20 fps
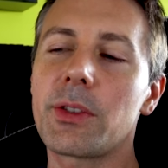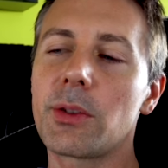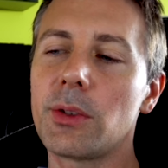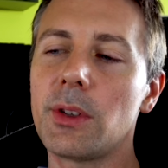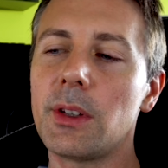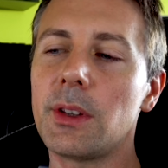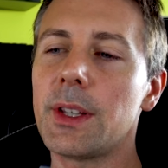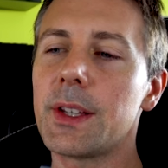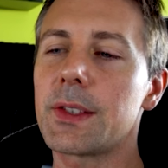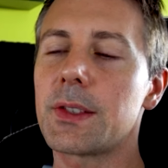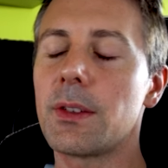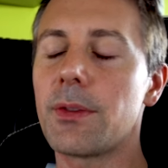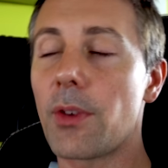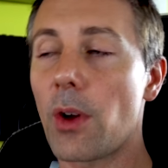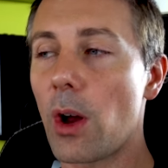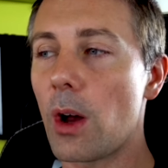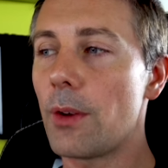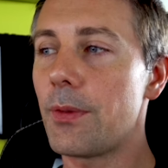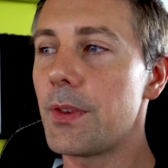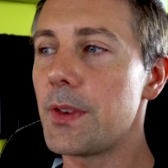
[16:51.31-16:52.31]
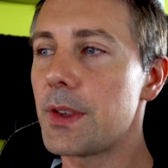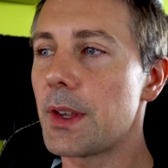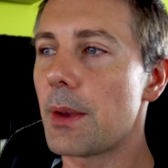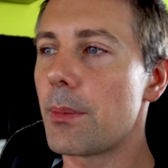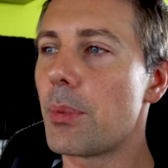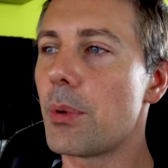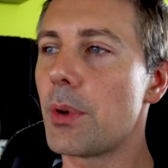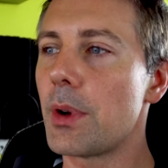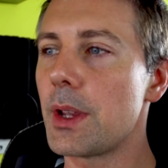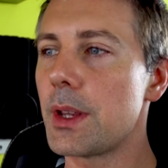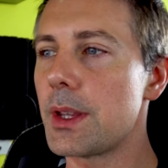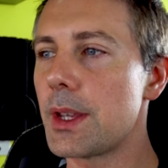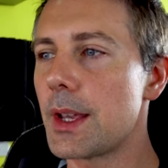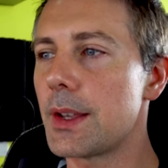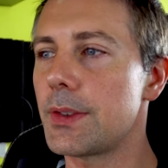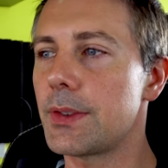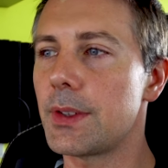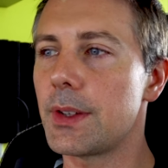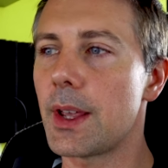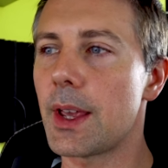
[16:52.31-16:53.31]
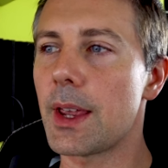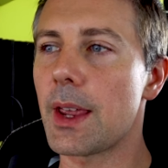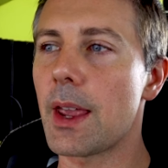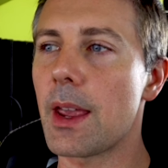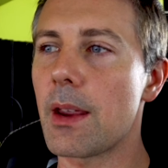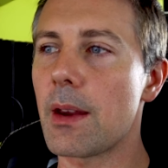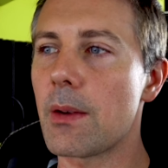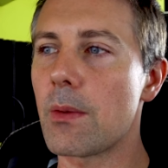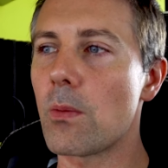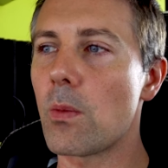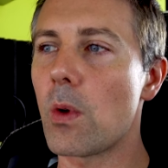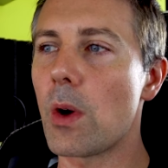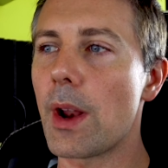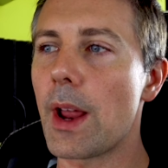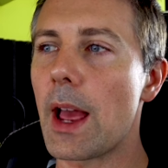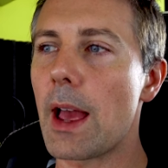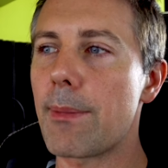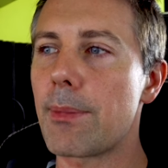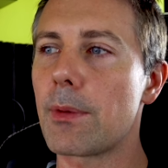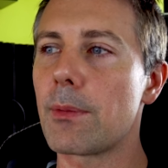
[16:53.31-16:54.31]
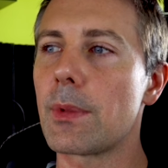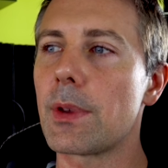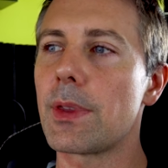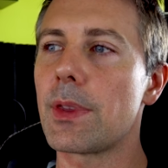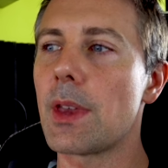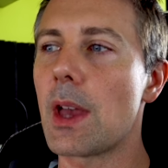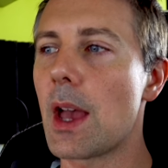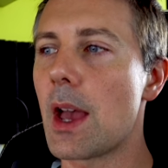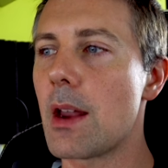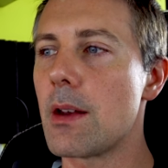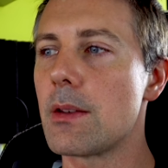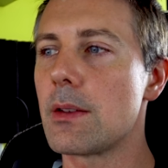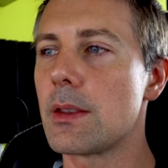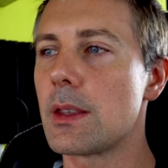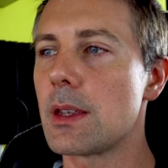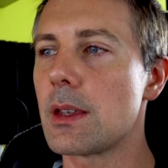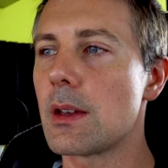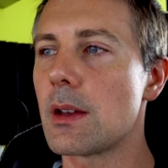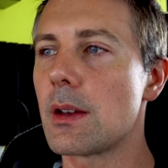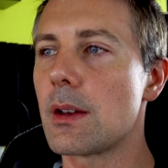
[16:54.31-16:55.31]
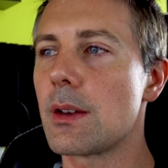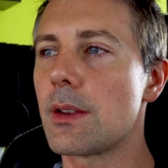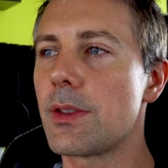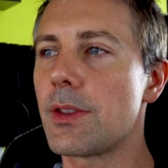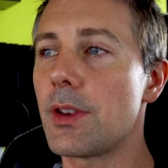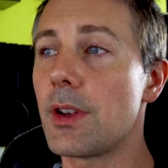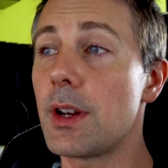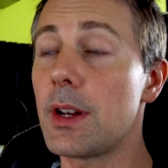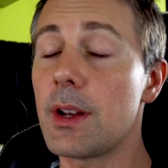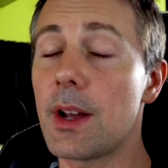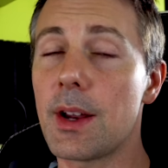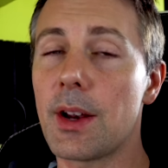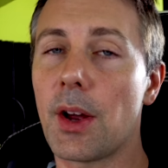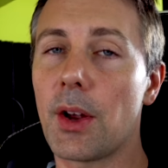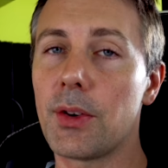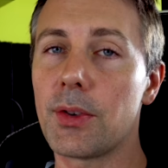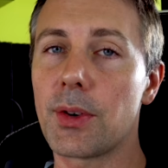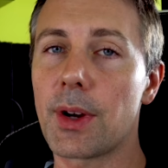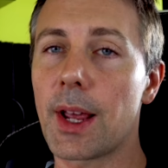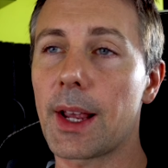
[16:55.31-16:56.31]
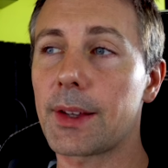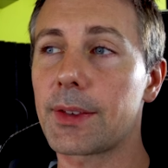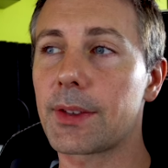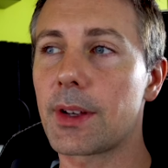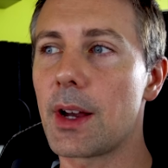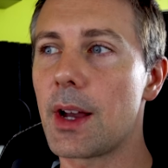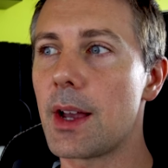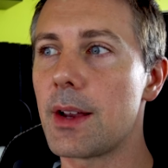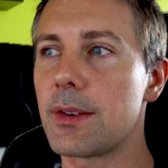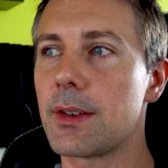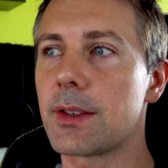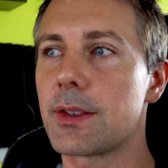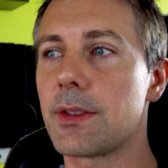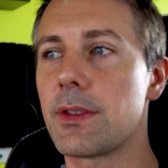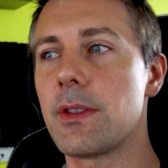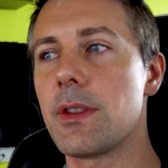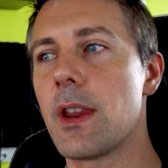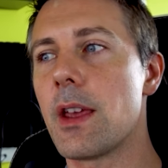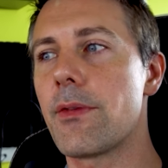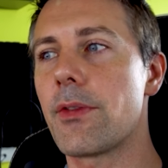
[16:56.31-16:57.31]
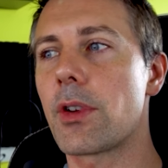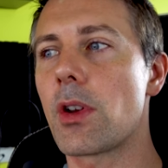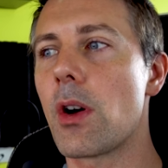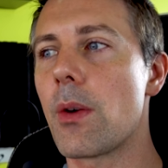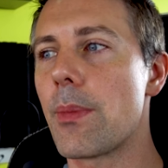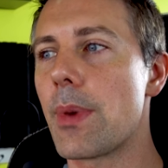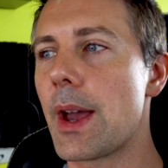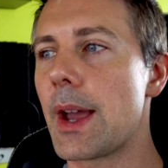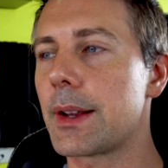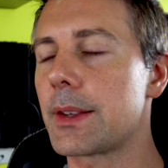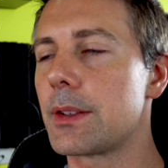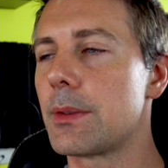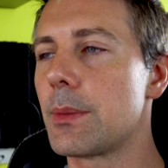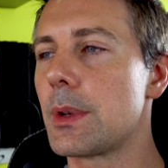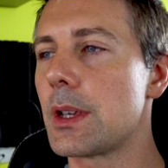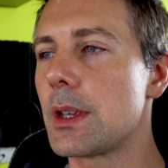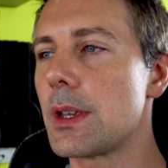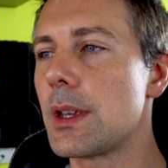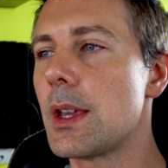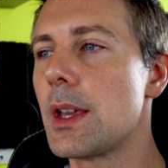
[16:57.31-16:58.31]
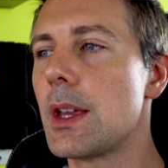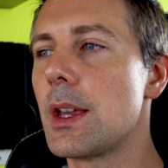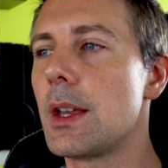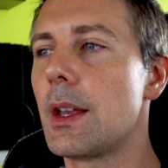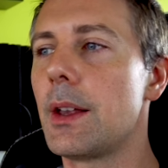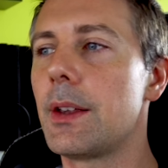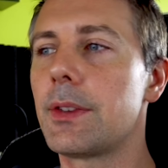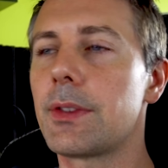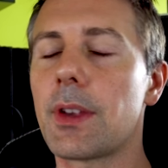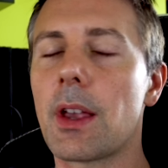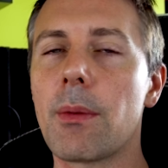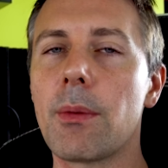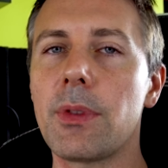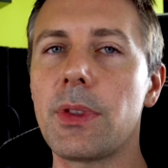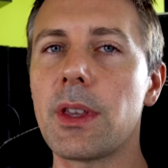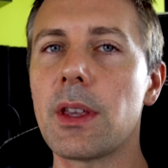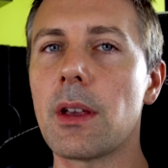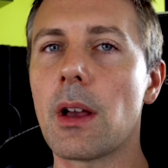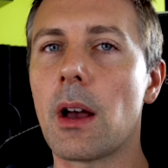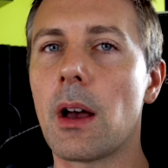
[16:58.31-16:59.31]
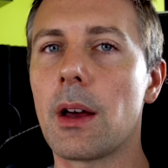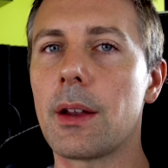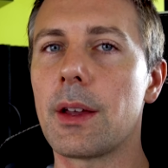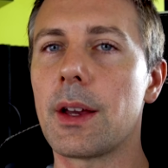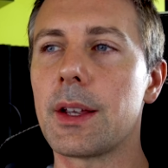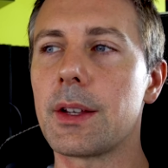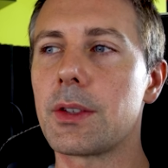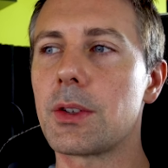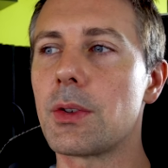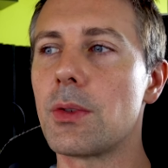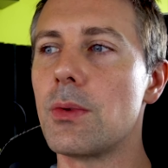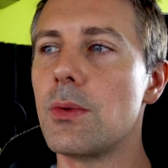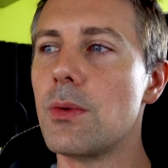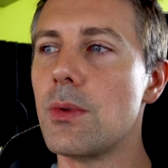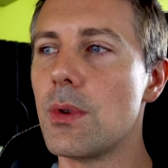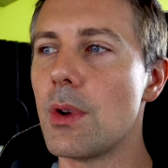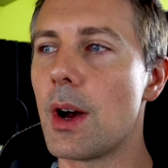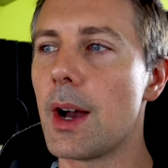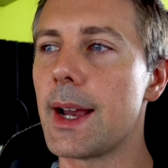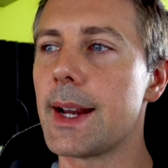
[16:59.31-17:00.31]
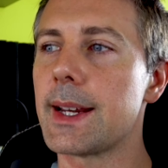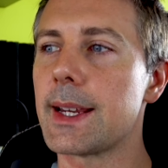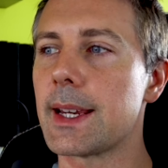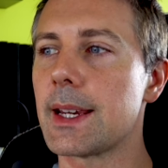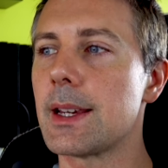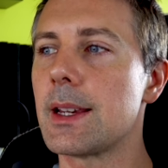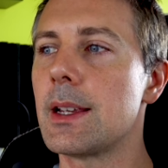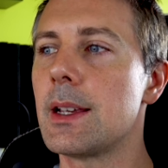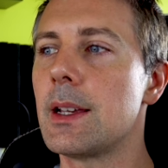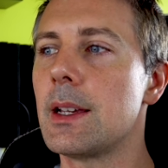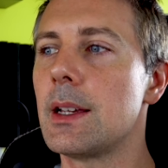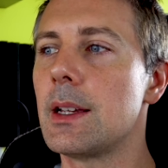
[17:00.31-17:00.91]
through the list of offers I put in yesterday and what happened with that, the uh, 3900X guy just never got back to me. Same with the R9 290,